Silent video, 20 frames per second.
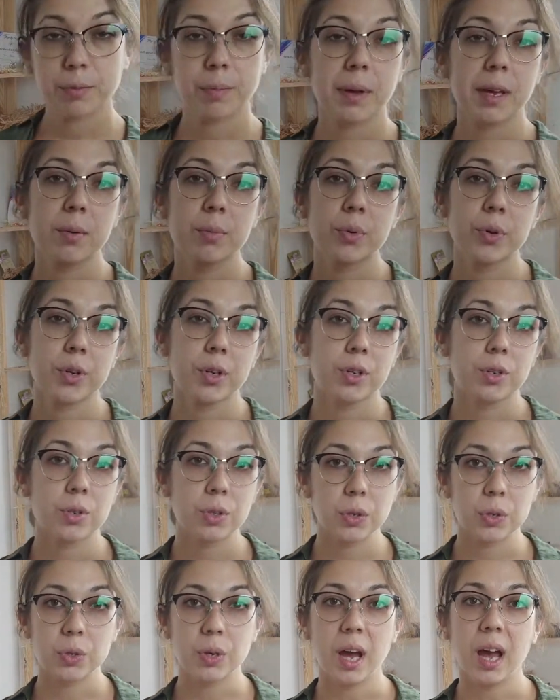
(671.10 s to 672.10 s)
paper
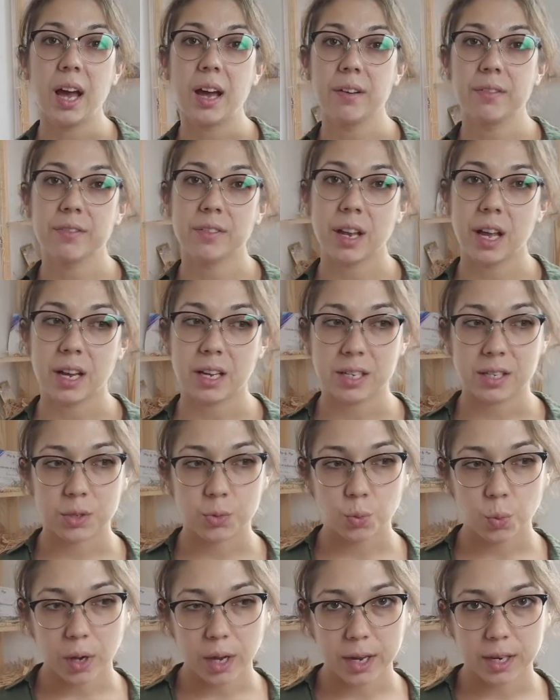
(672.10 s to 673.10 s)
to have nice
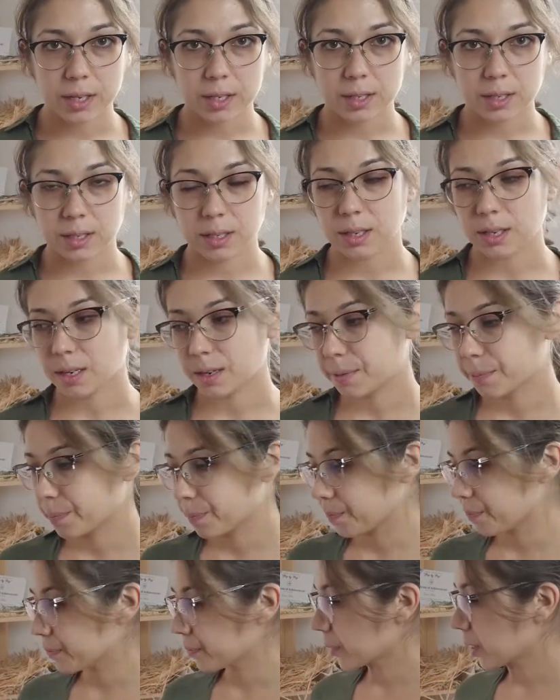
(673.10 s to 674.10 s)
white
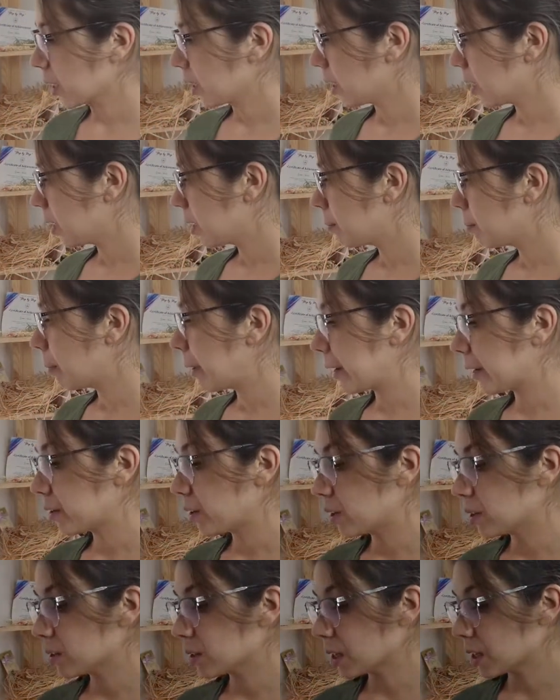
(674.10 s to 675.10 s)

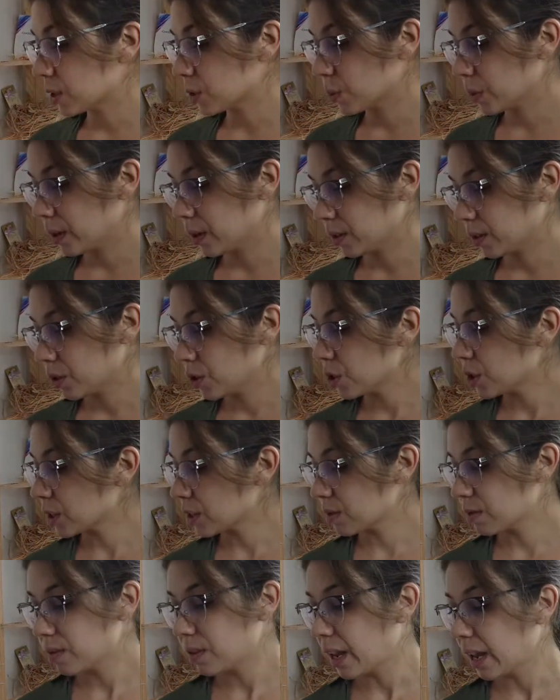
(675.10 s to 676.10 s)
background as well. Not
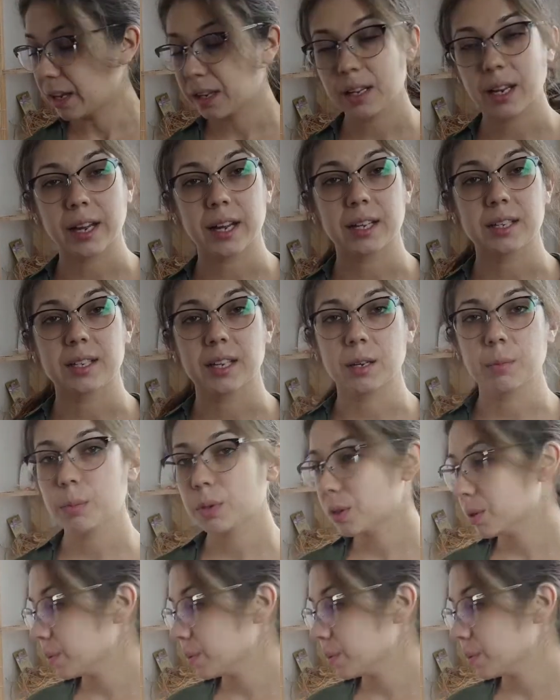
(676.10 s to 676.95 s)
just flat like a table,